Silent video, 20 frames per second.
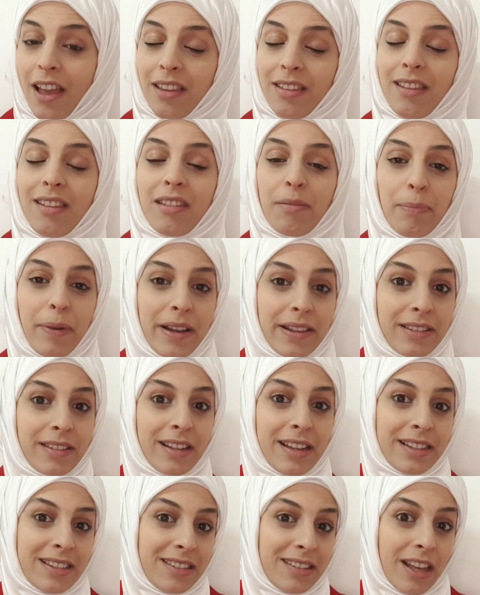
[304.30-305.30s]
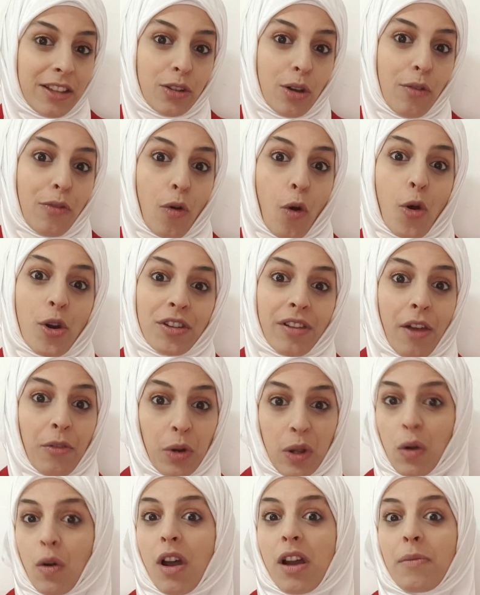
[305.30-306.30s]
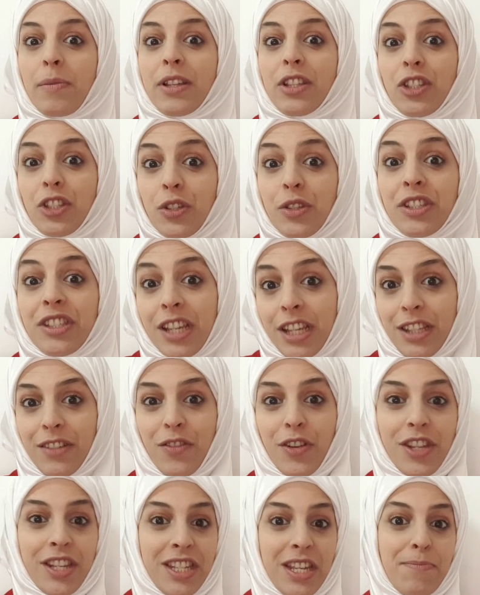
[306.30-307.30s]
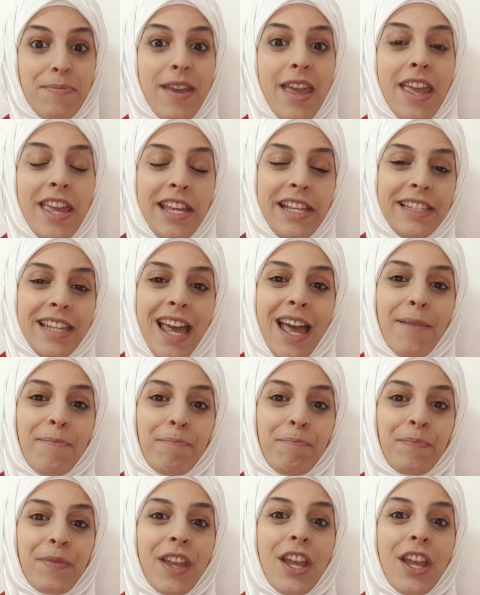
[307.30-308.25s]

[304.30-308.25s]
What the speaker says: license, but it's not, of course, a requirement to sit for the CPA exam.